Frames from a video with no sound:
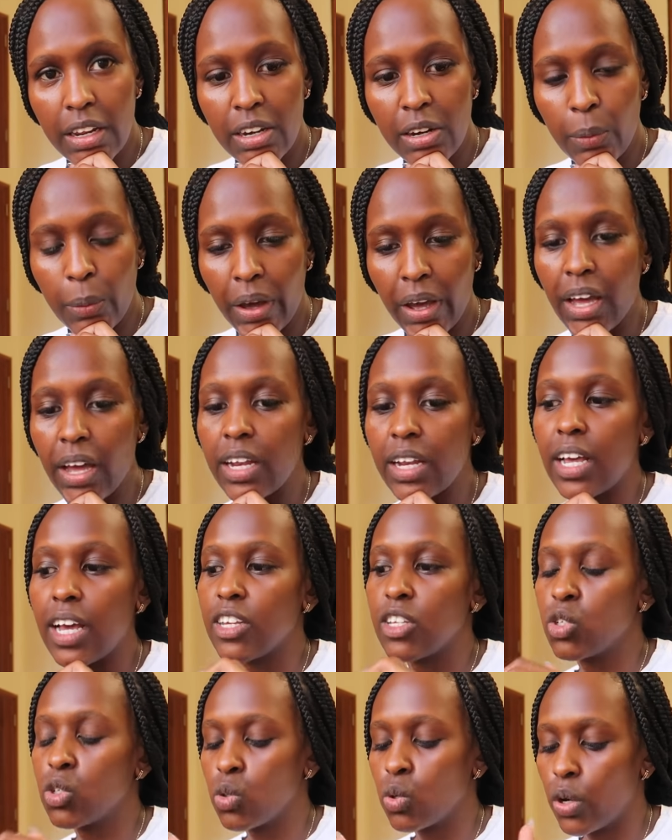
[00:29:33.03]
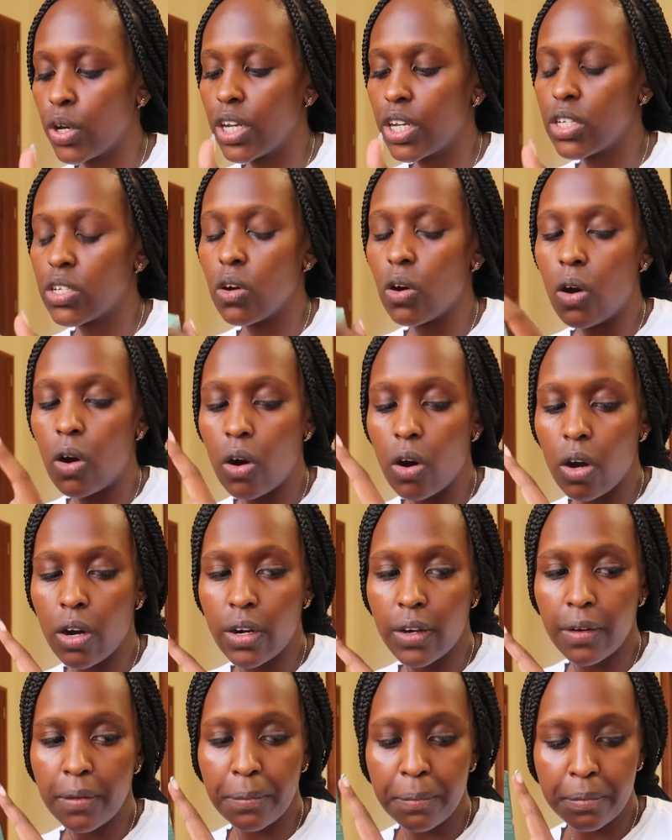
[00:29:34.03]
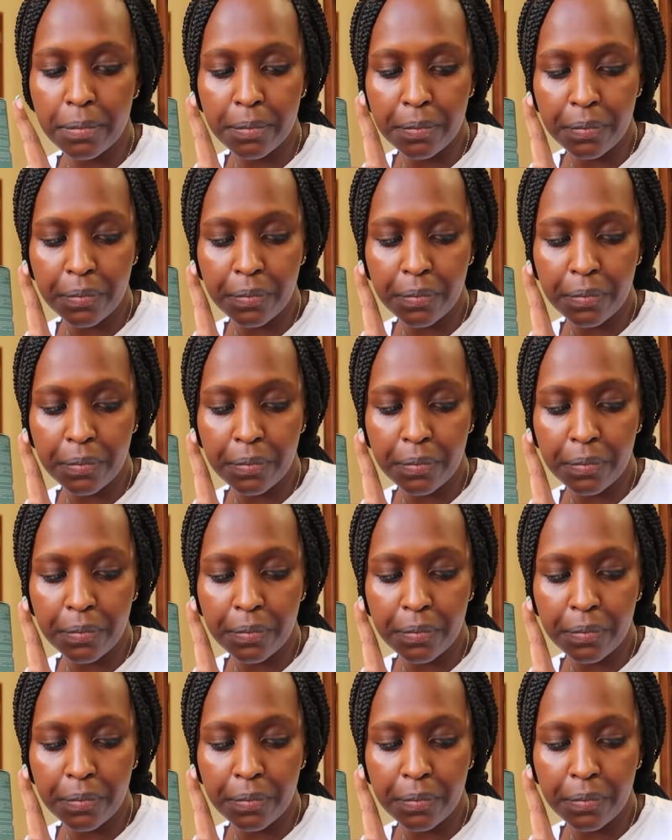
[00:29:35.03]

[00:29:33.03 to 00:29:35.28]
anywhere, and I saw it on